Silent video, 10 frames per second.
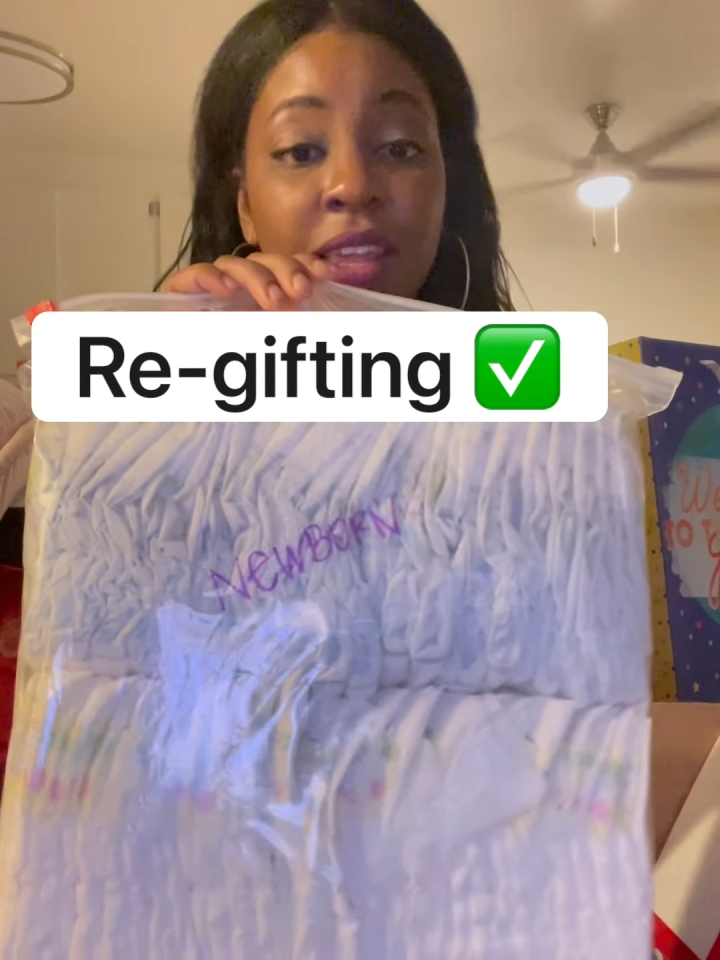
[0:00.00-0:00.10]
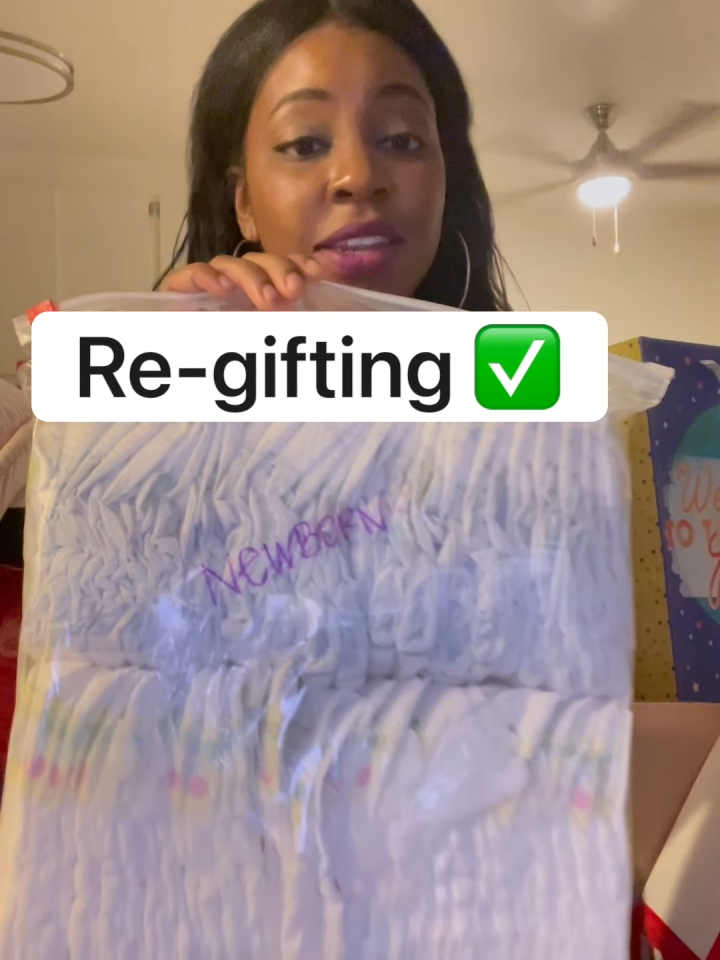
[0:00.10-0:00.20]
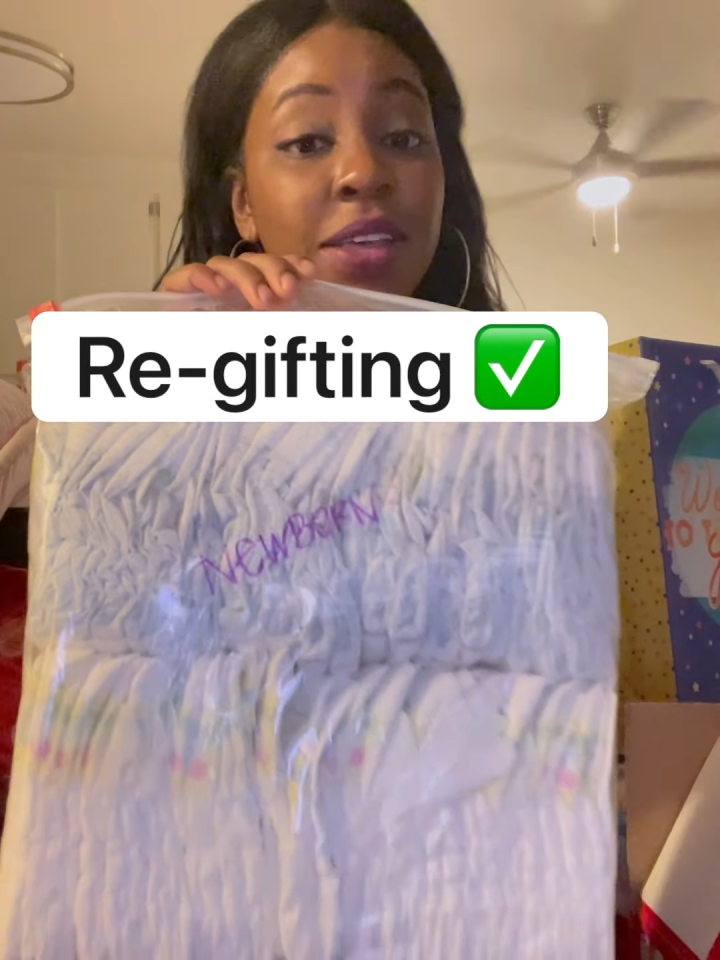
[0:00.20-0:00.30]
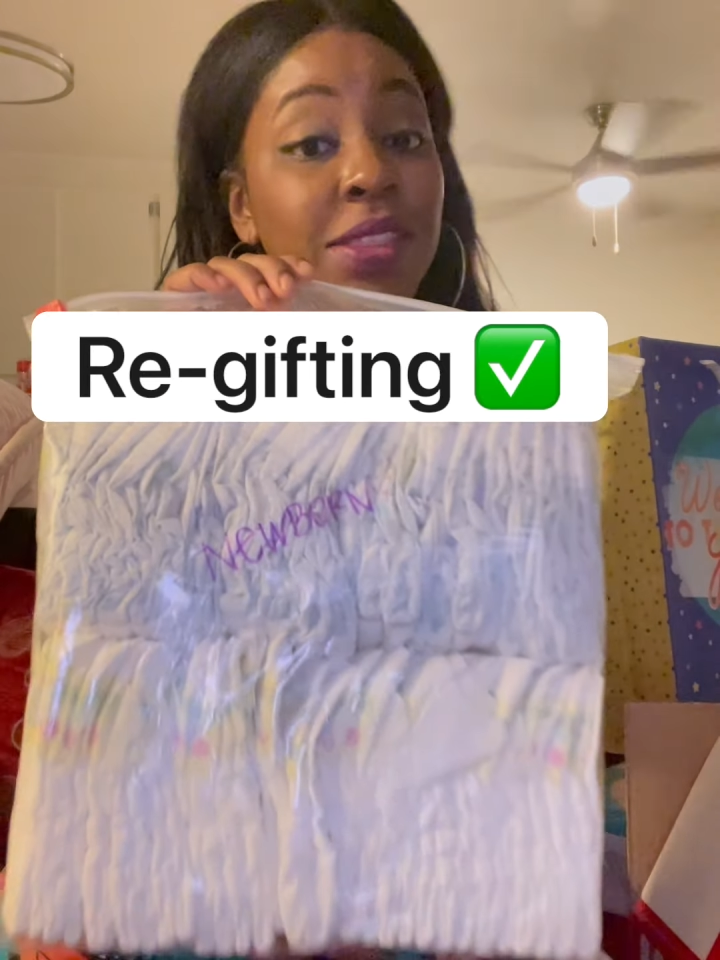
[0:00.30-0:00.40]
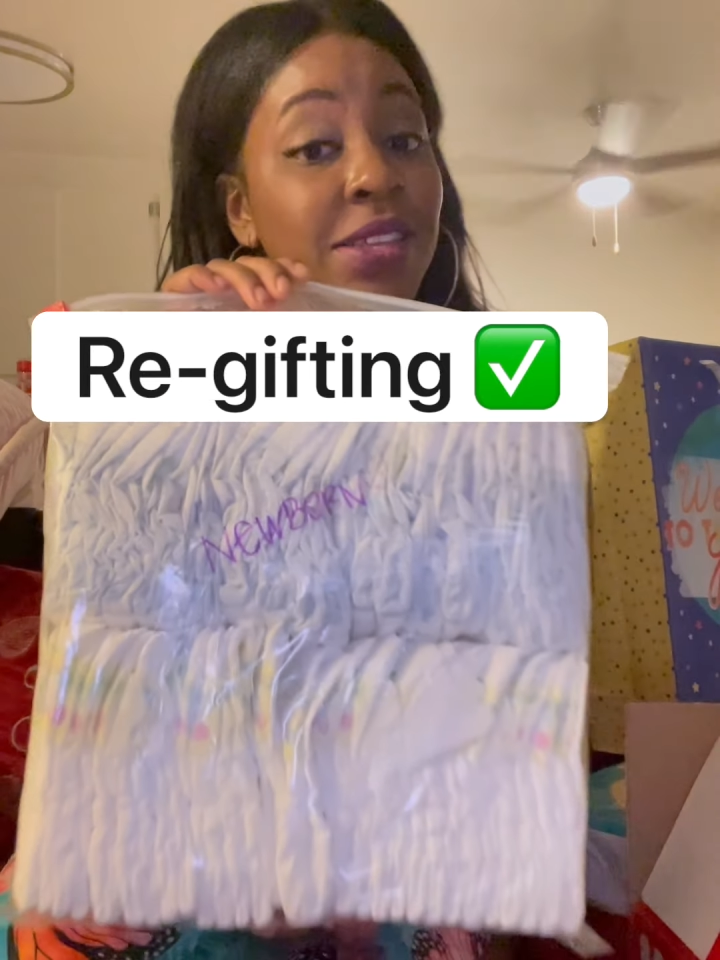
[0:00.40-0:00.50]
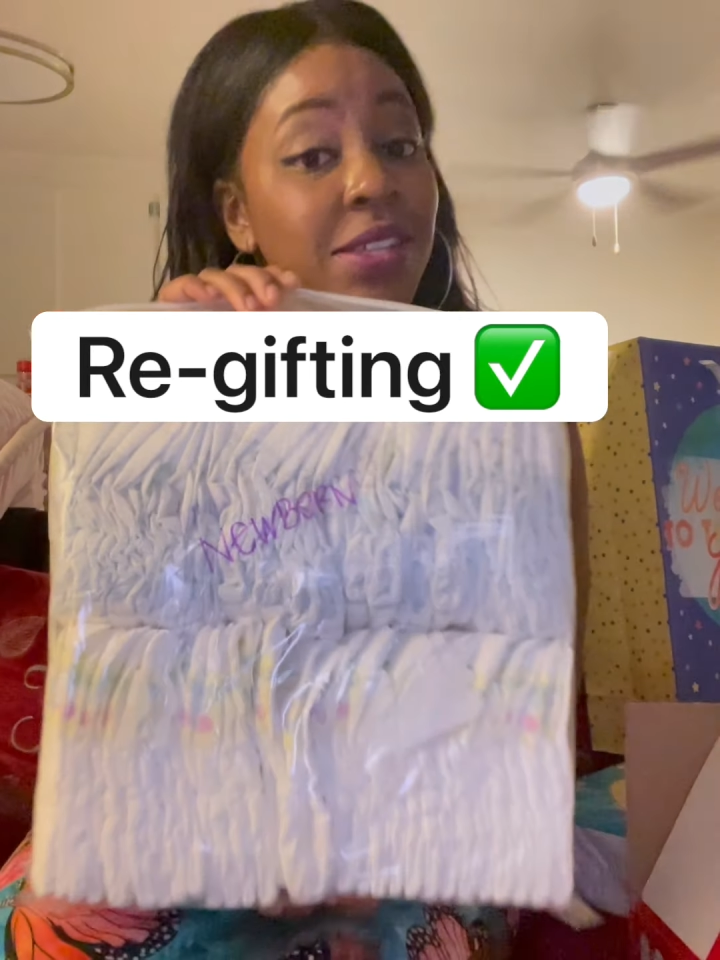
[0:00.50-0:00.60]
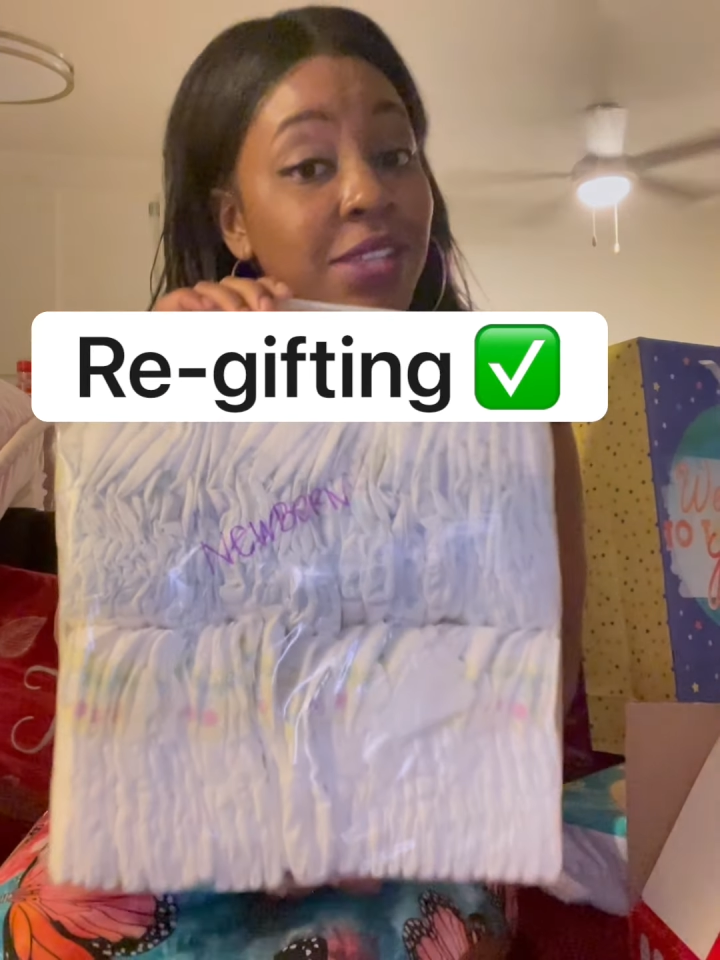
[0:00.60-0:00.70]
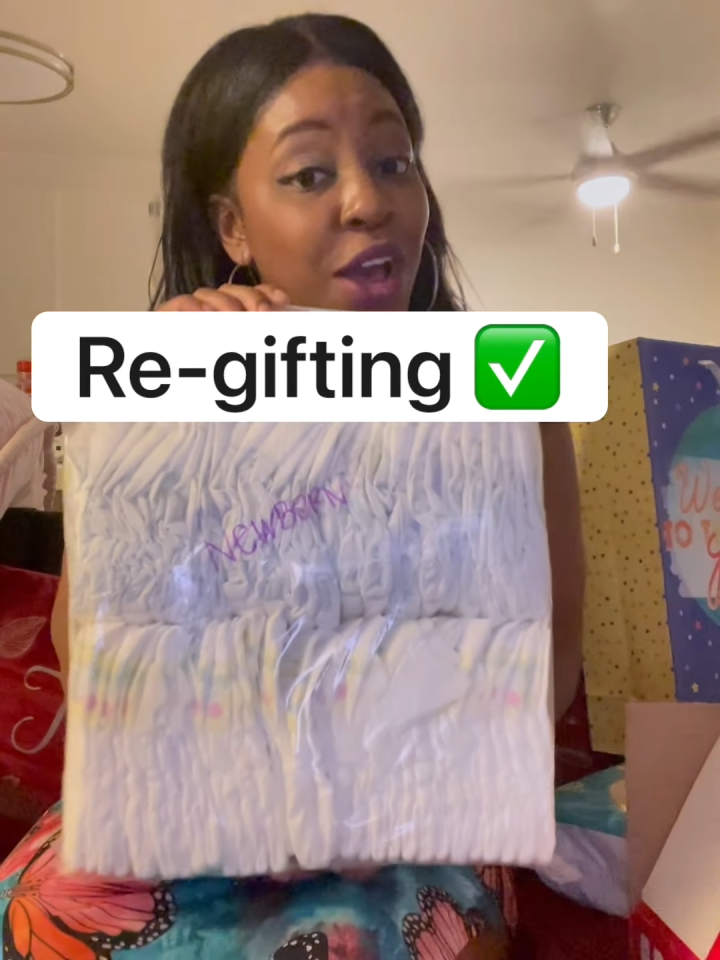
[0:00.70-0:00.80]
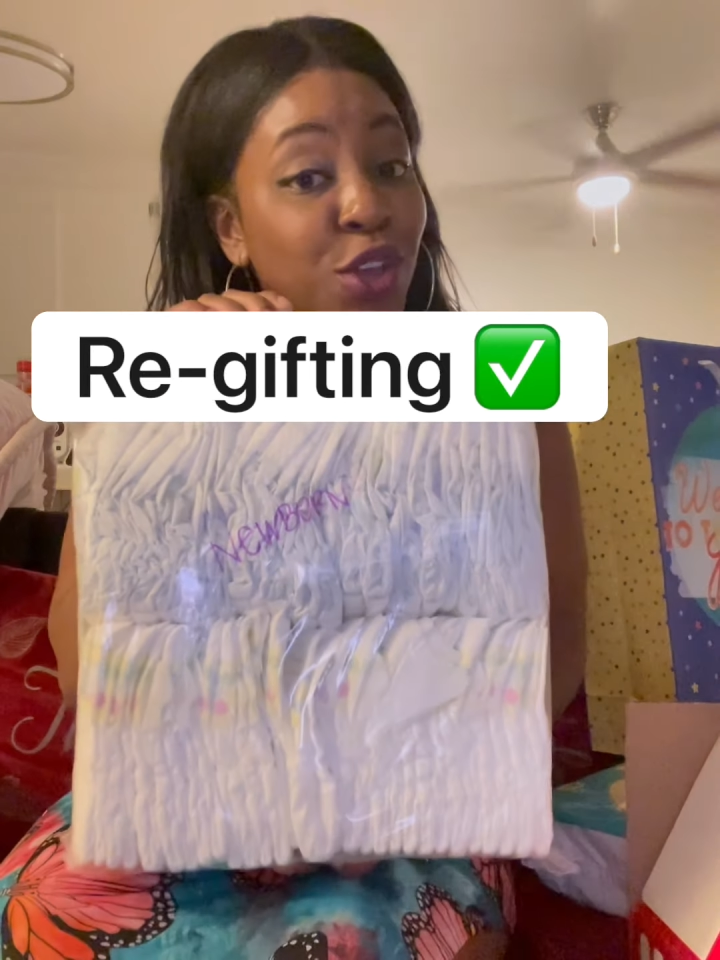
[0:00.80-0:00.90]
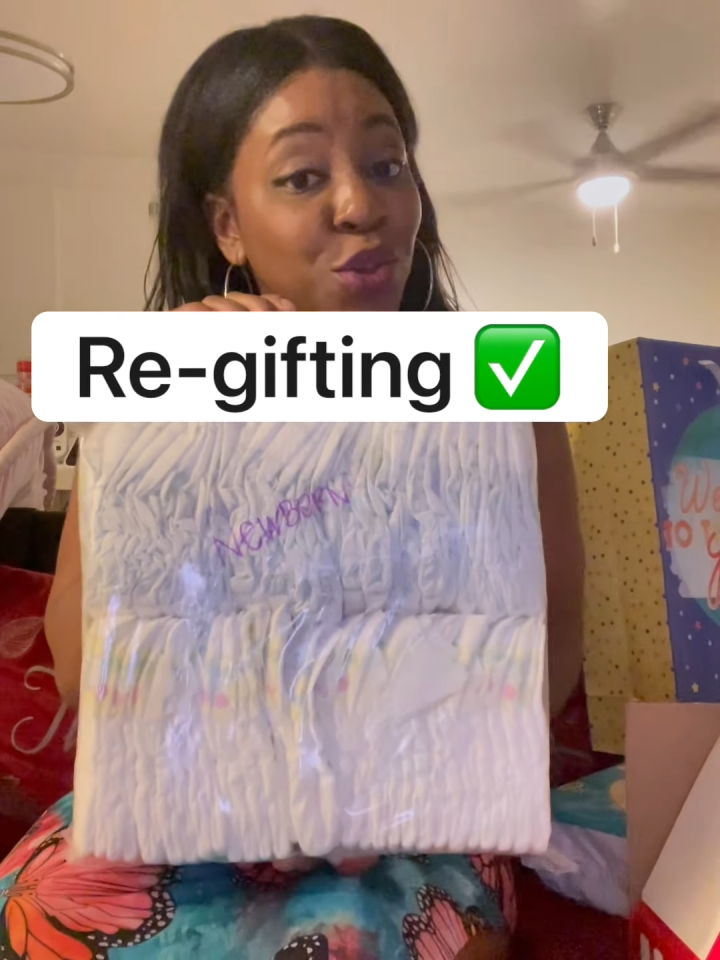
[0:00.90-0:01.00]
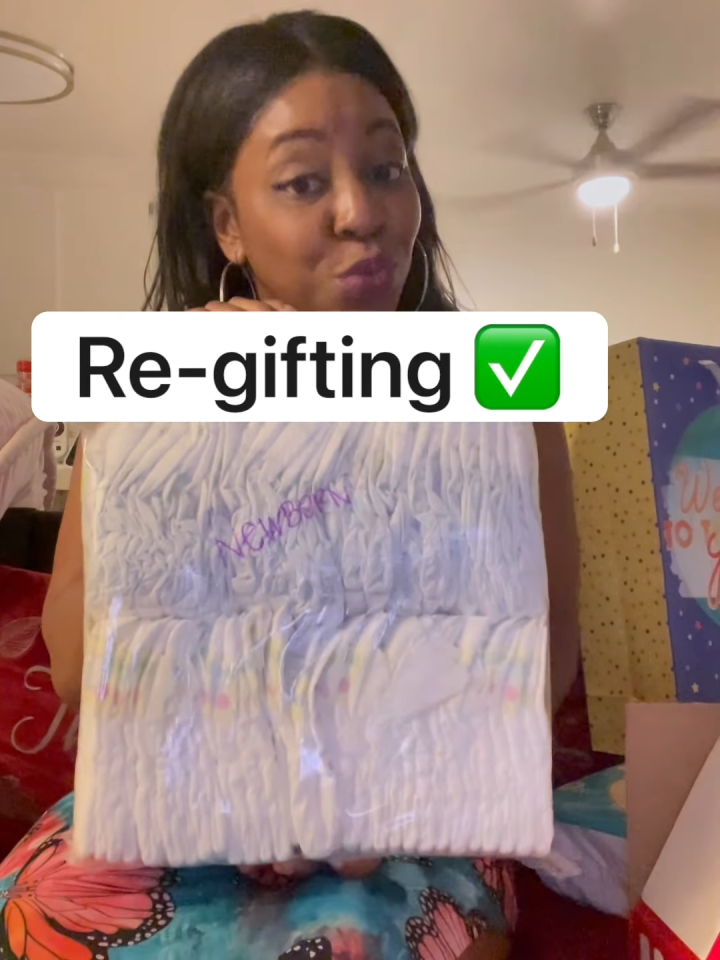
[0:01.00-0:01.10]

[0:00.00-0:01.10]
Now this is how you